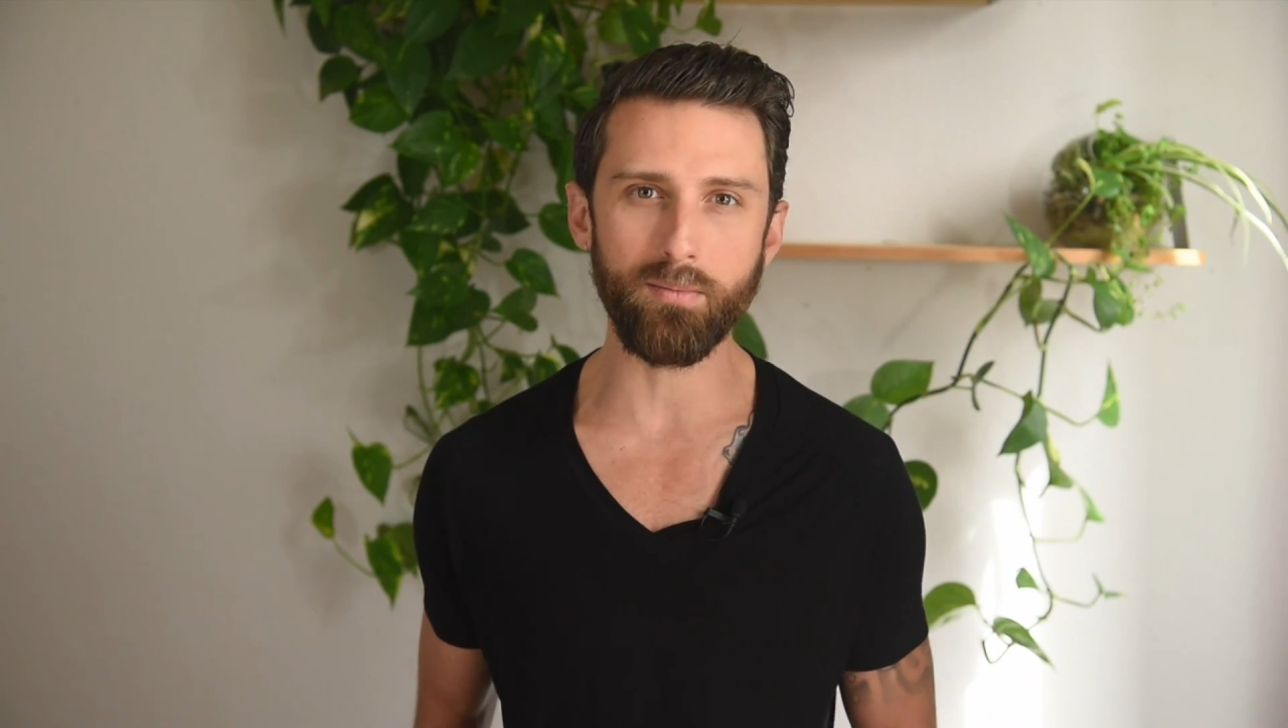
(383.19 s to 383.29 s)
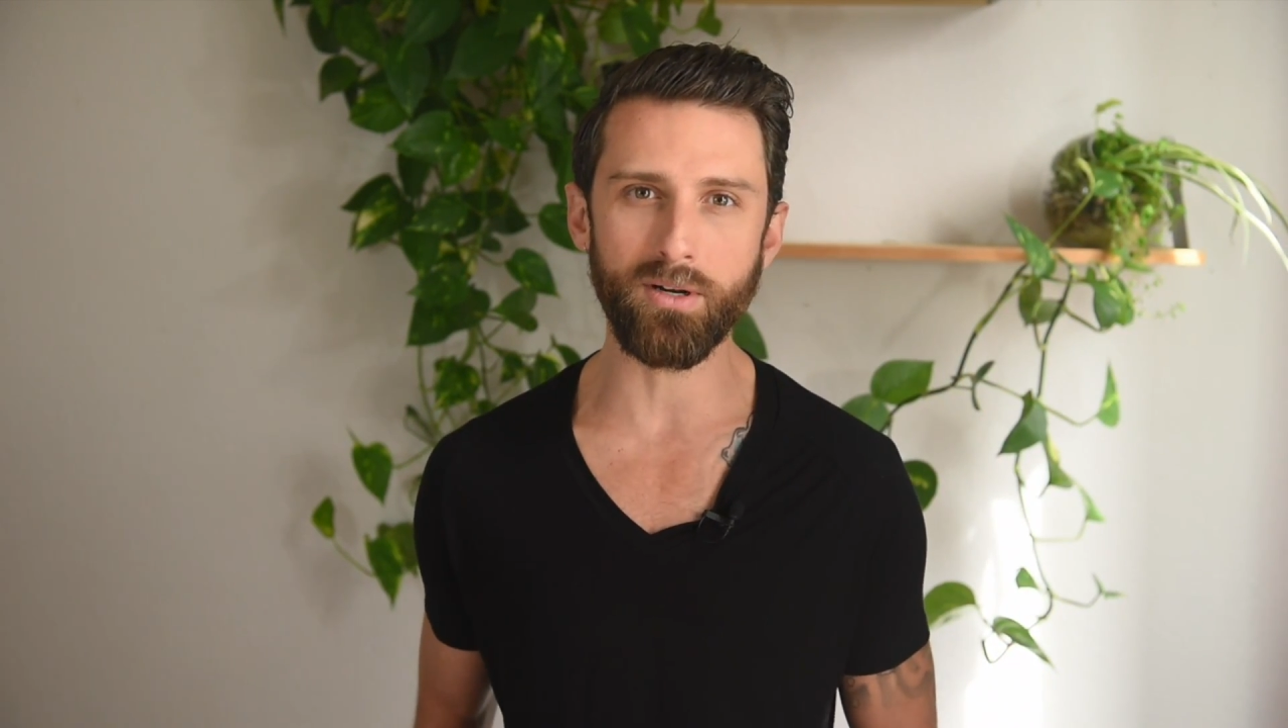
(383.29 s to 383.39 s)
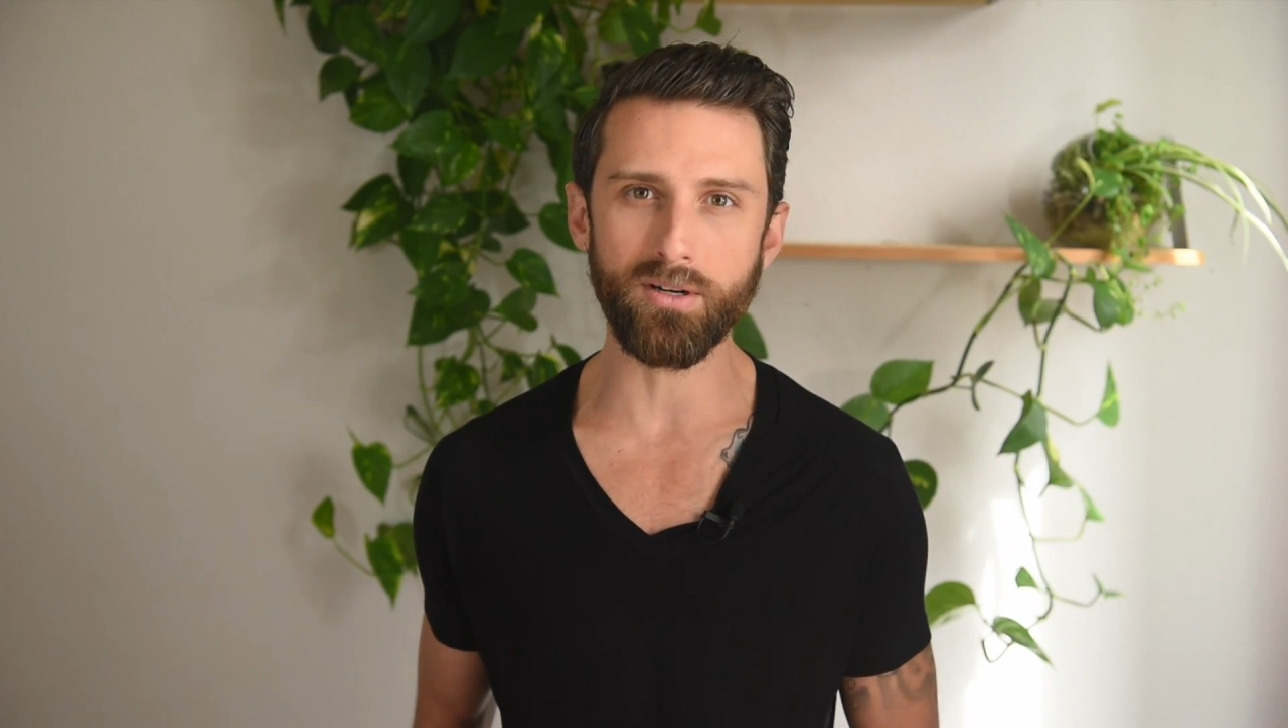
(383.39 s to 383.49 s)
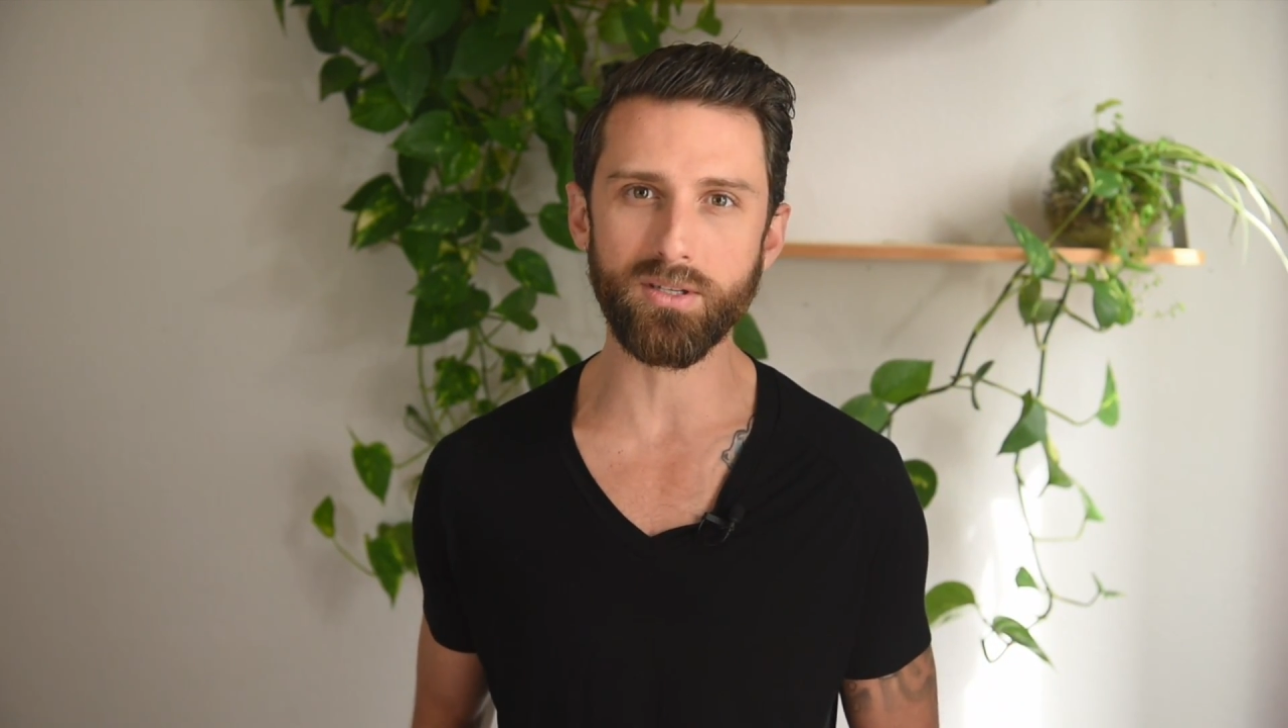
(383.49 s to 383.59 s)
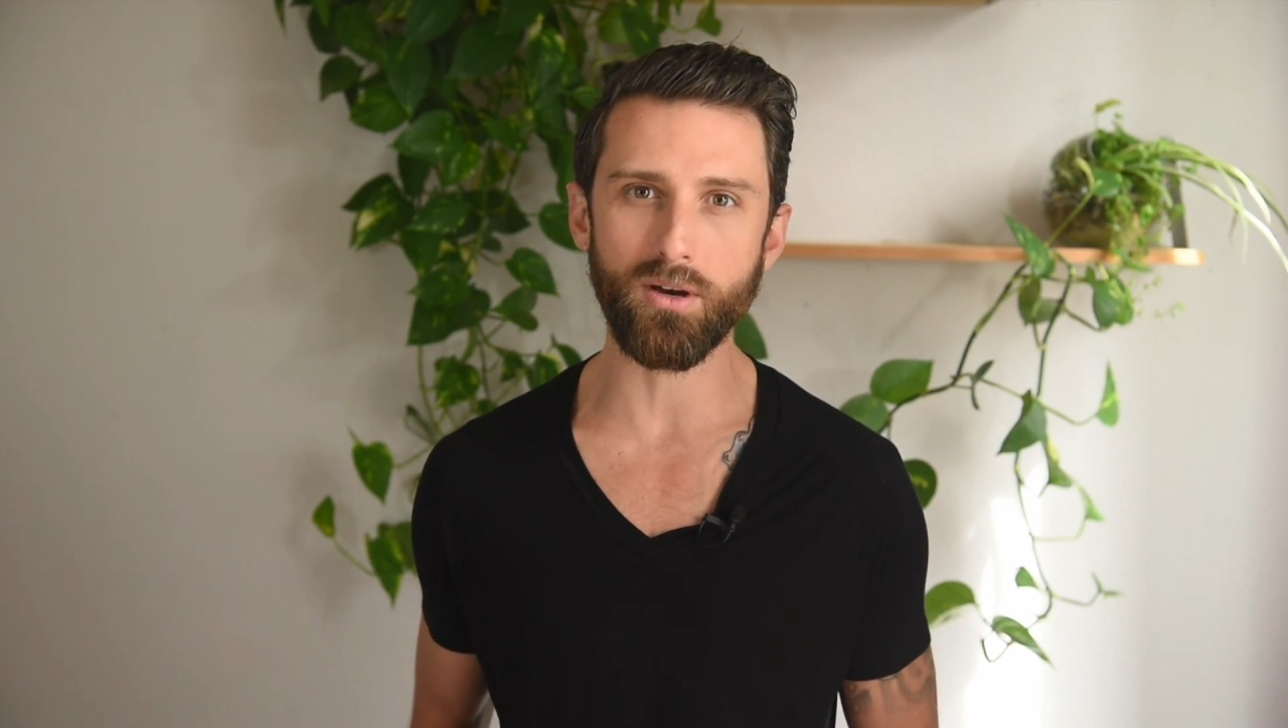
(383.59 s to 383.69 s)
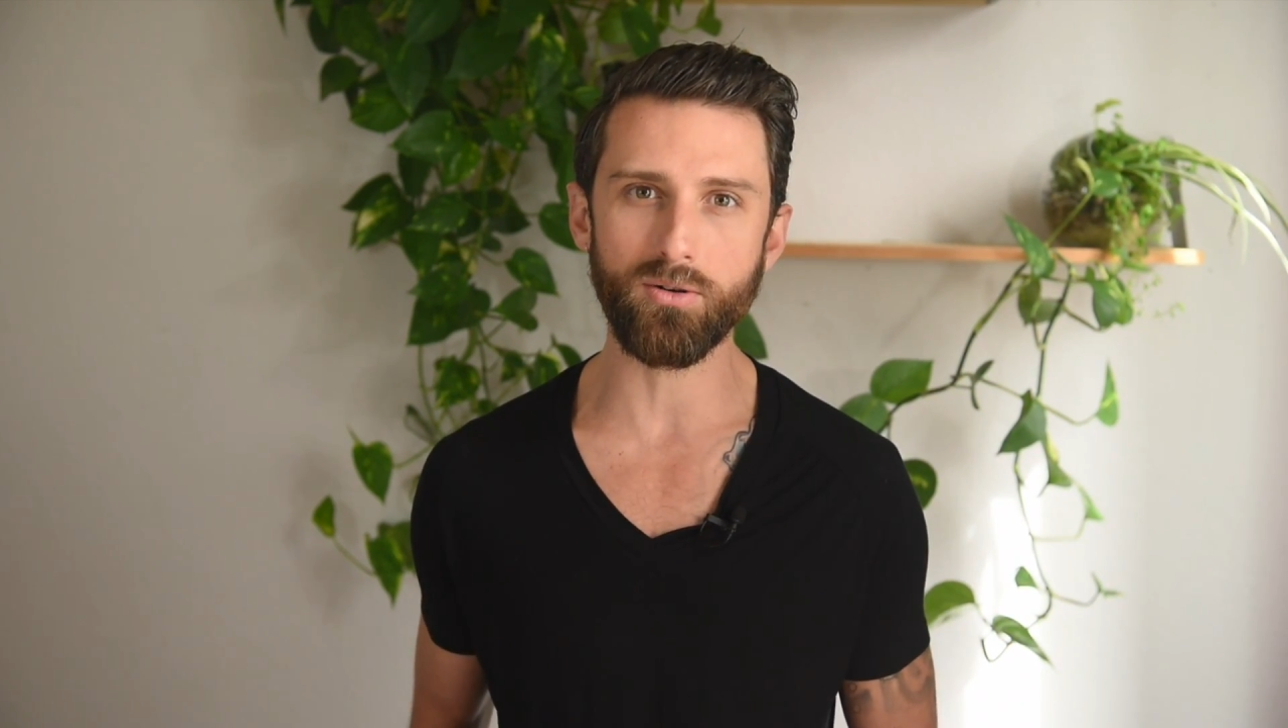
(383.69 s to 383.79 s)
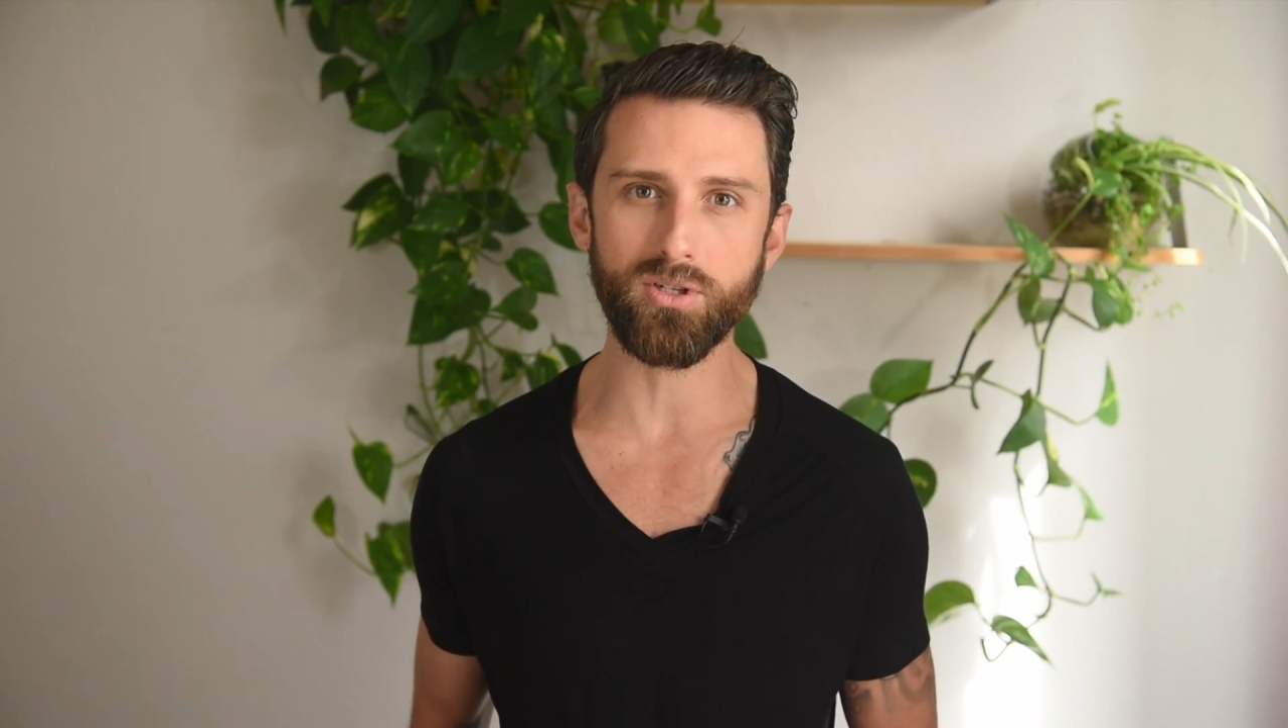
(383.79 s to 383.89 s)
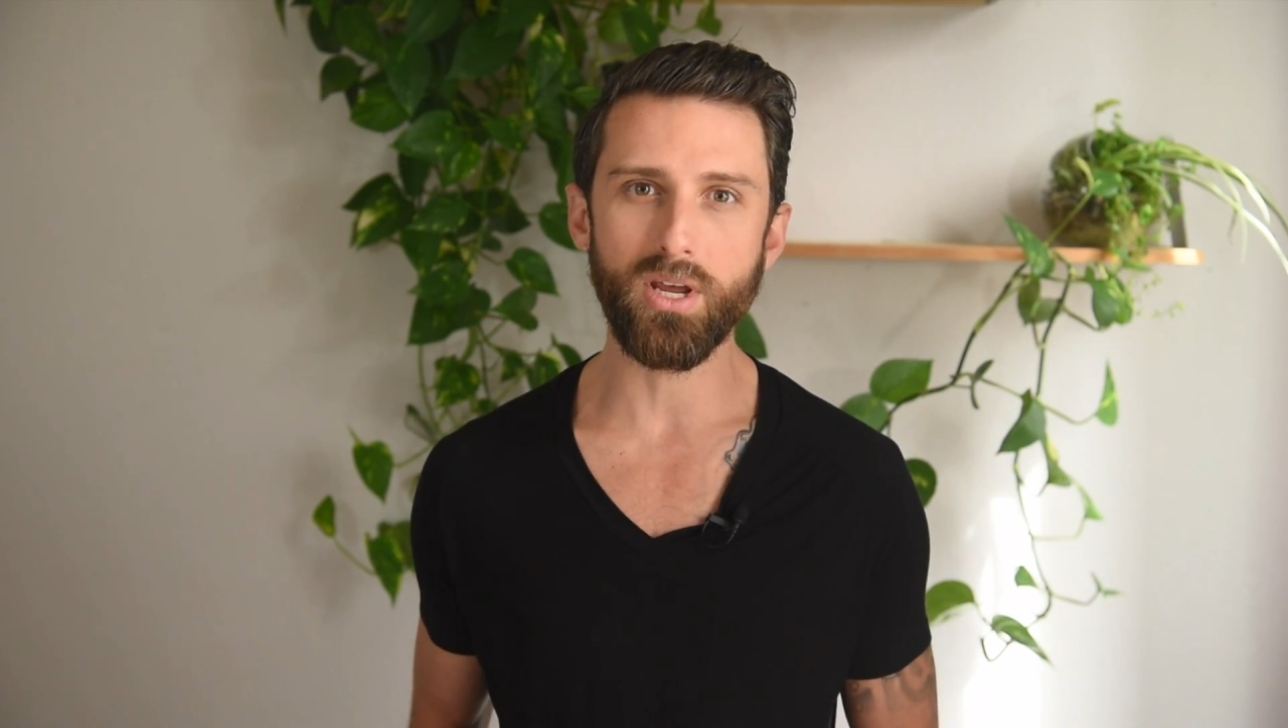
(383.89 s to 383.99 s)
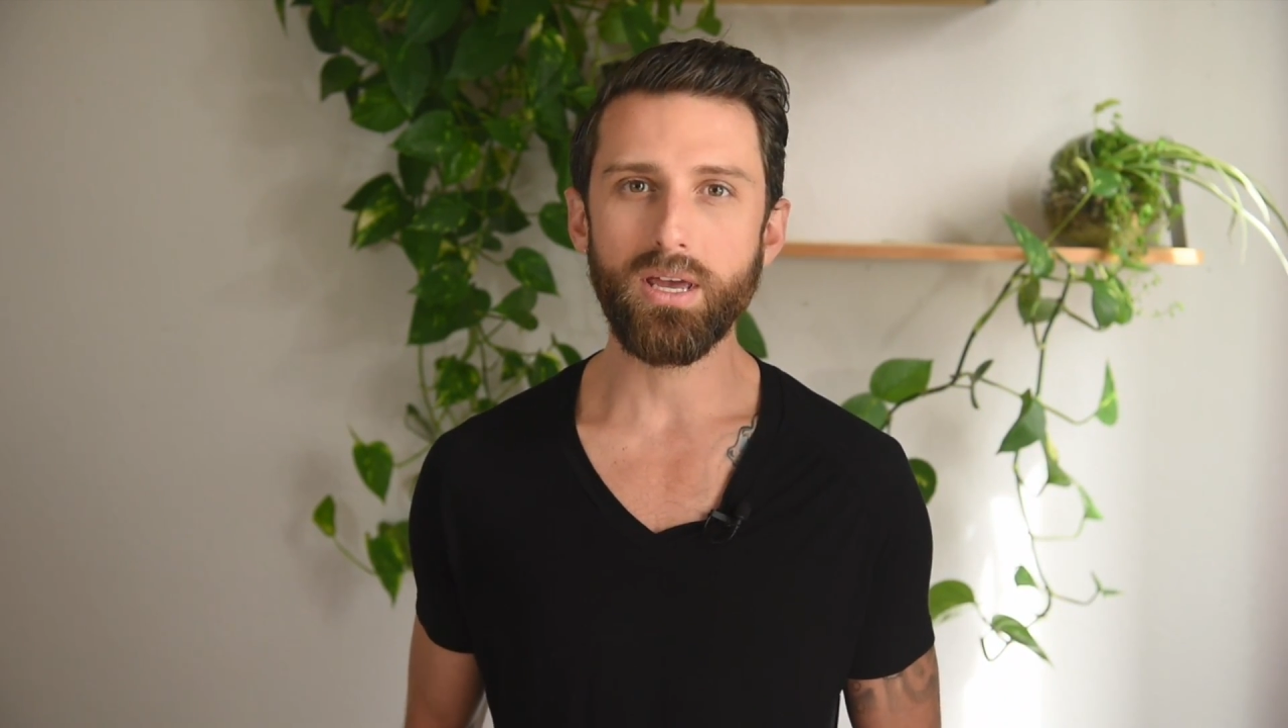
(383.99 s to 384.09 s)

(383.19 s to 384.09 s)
a nurse coach,